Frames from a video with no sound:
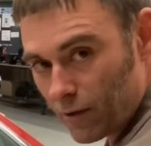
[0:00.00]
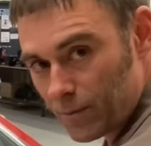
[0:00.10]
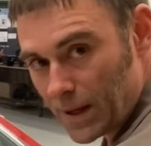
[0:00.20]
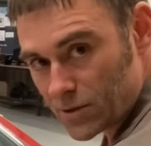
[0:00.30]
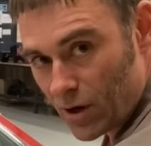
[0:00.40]
of
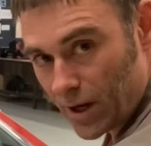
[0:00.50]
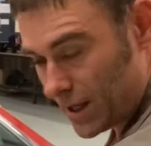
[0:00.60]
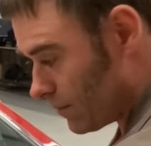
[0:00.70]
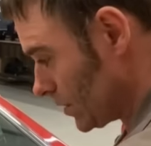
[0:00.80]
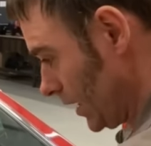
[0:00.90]
Maserati
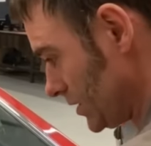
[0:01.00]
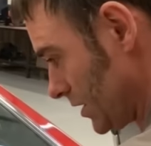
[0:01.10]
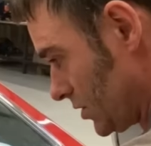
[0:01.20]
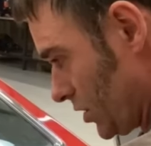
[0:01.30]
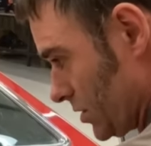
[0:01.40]
Ghiblis
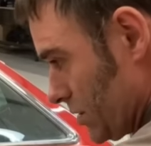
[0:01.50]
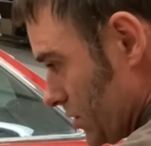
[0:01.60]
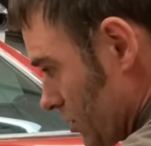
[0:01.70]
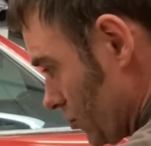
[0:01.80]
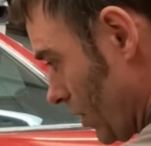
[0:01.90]
is just
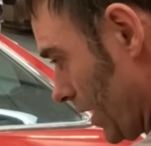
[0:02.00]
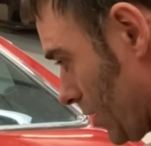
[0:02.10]
straight